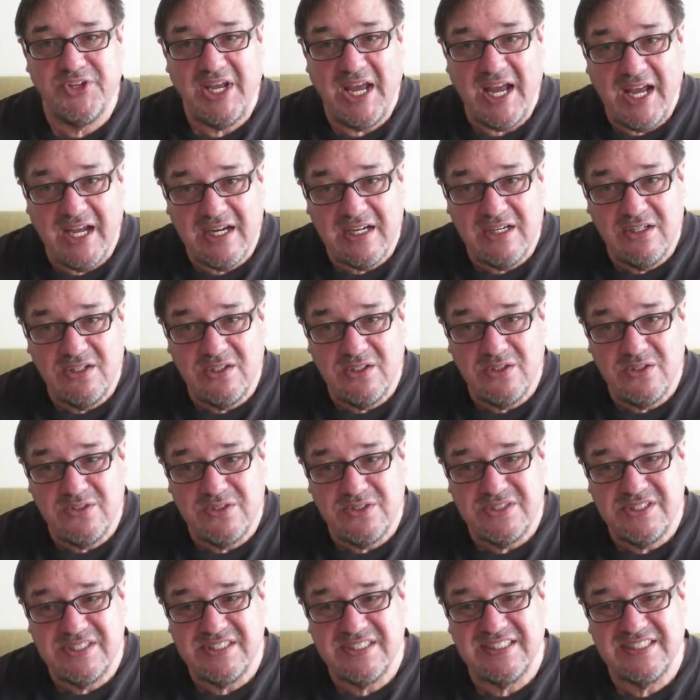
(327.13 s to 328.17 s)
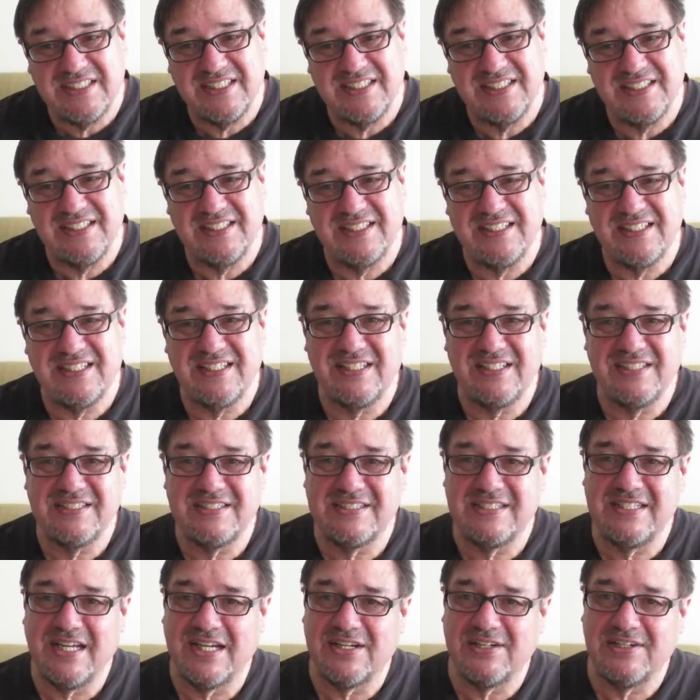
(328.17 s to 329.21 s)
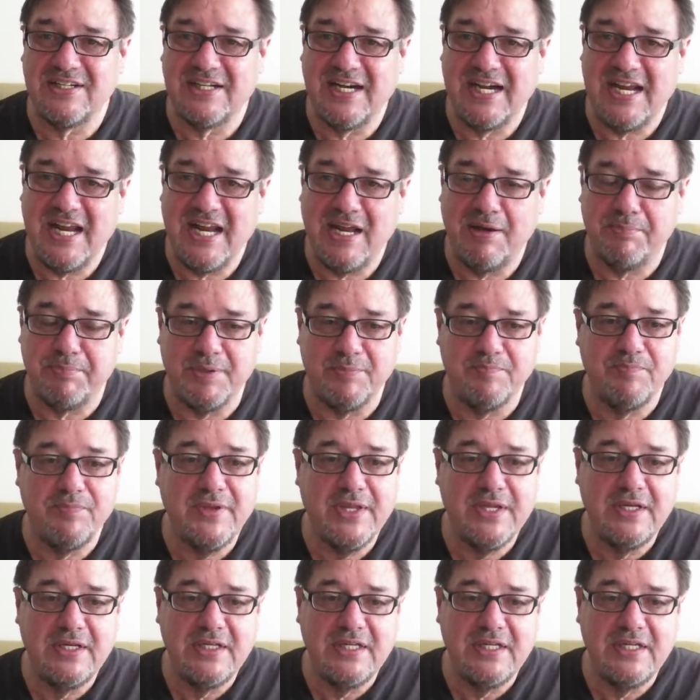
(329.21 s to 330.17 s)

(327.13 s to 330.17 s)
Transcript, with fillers: tacos, eh, it's not going to happen.